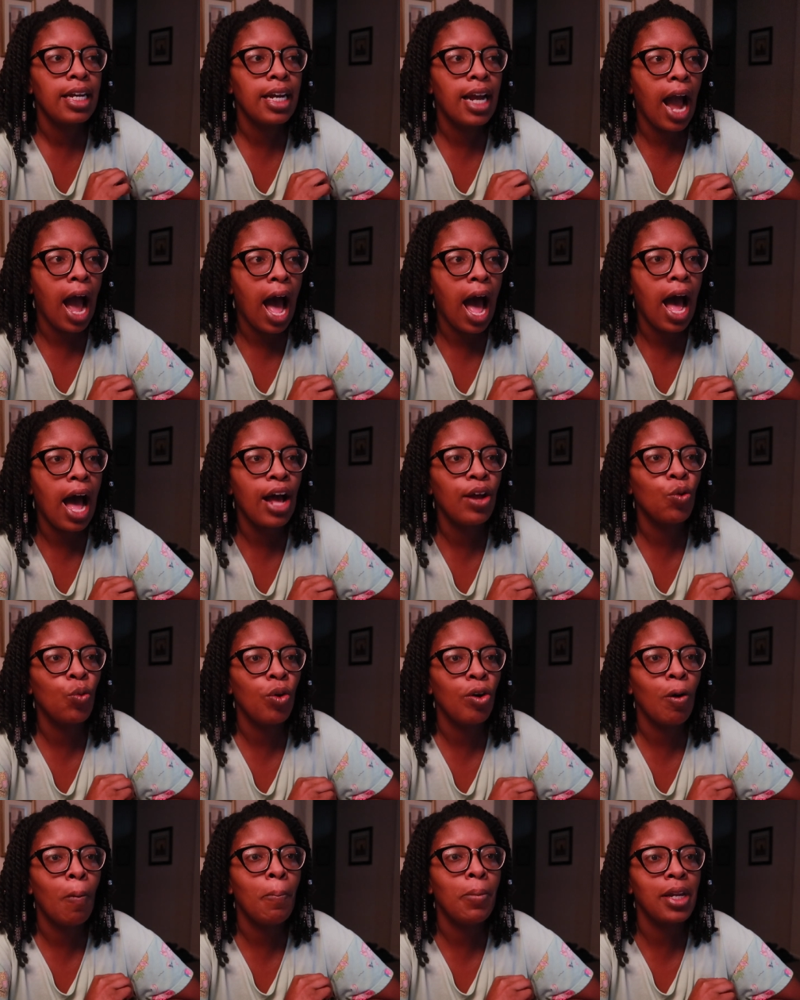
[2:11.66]
God
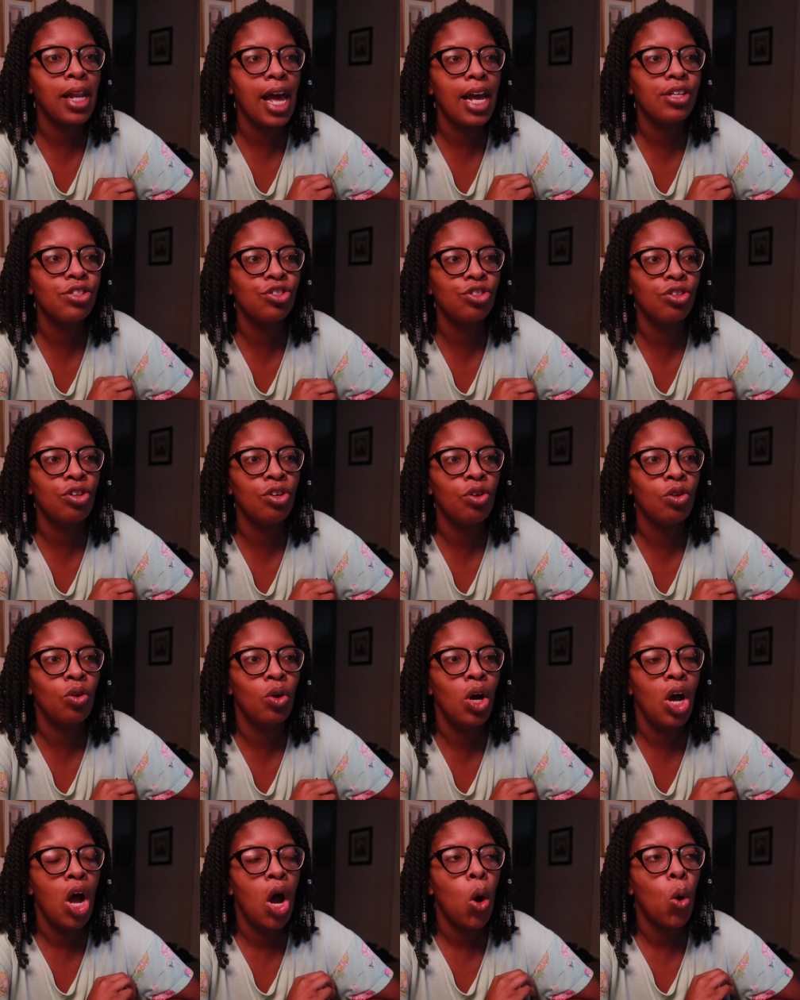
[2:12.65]
will bless
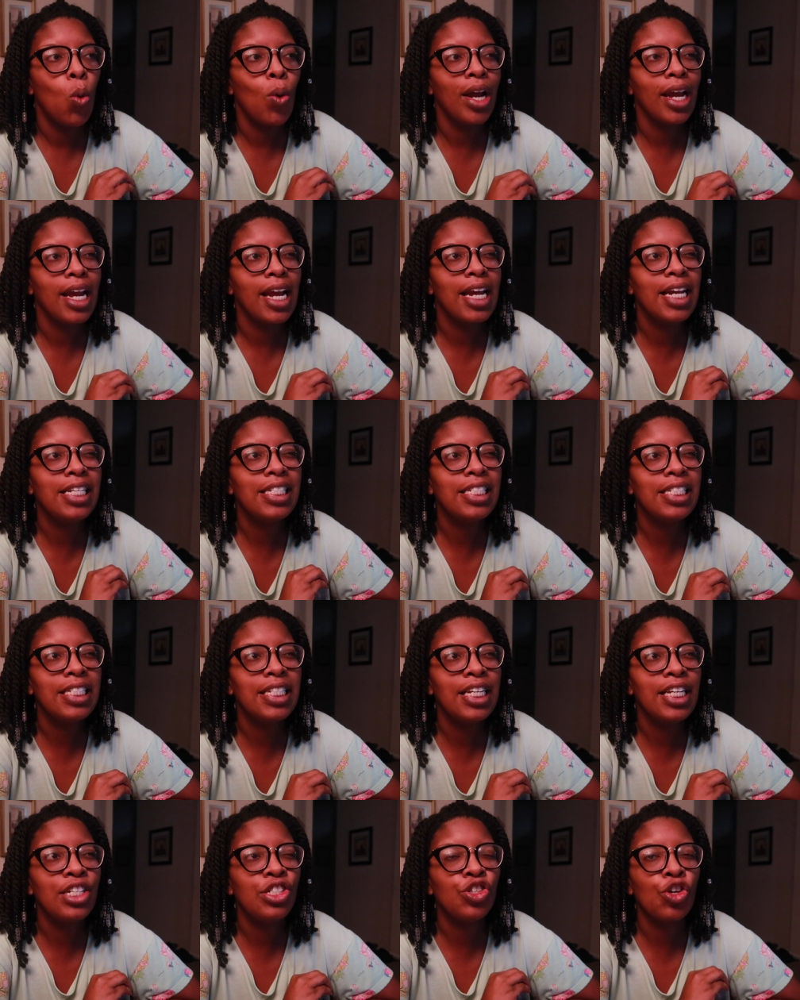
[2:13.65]
you when he
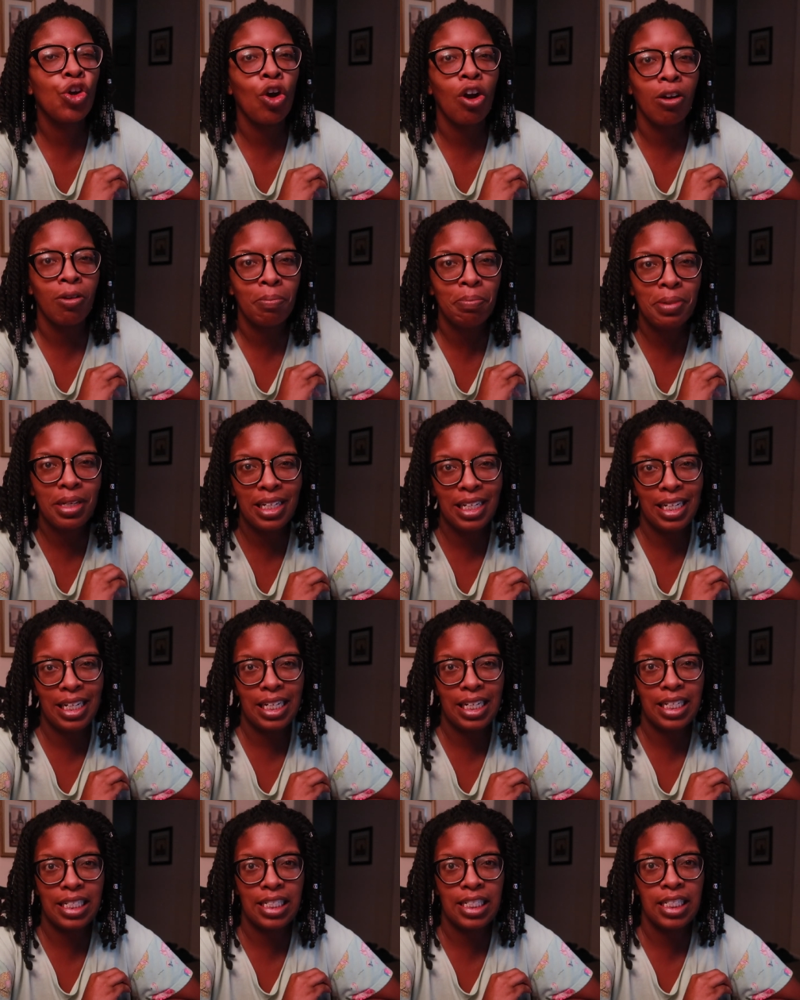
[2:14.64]
sees your
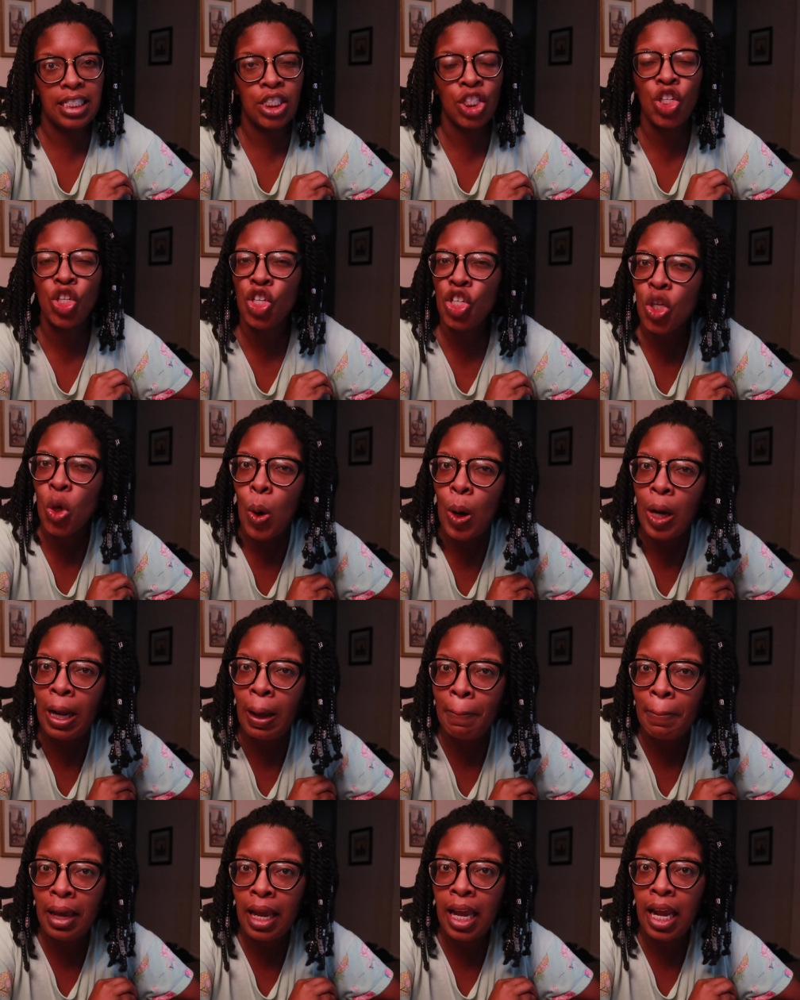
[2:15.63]
obedience. Do you know what
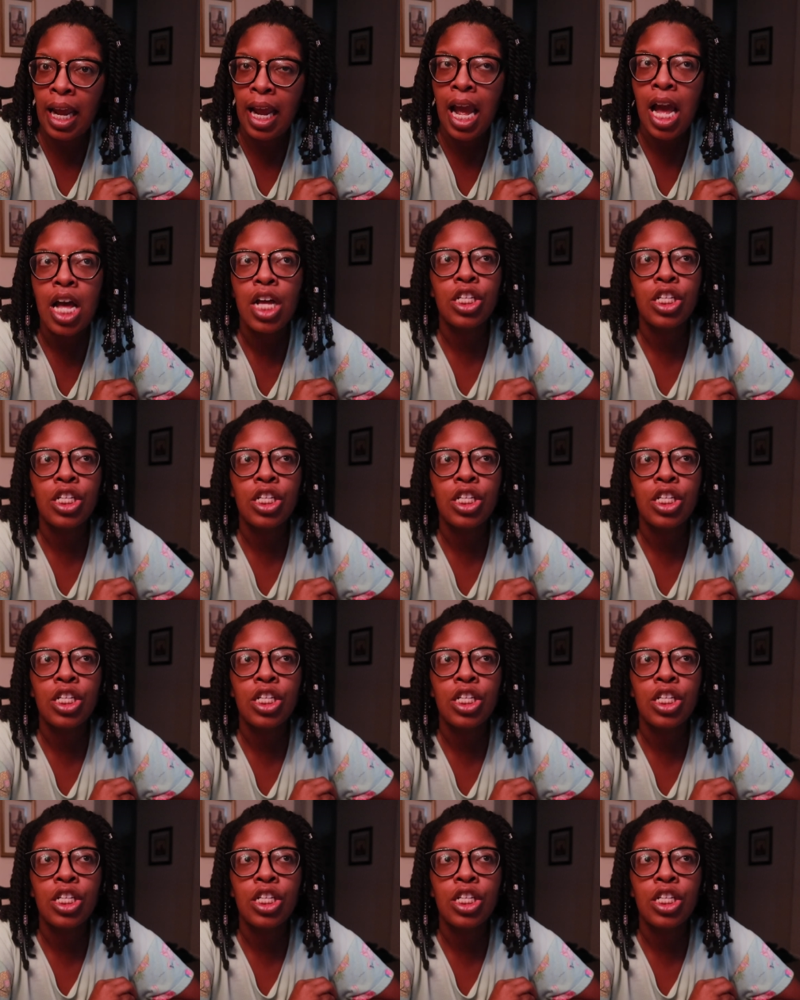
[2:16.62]
I mean?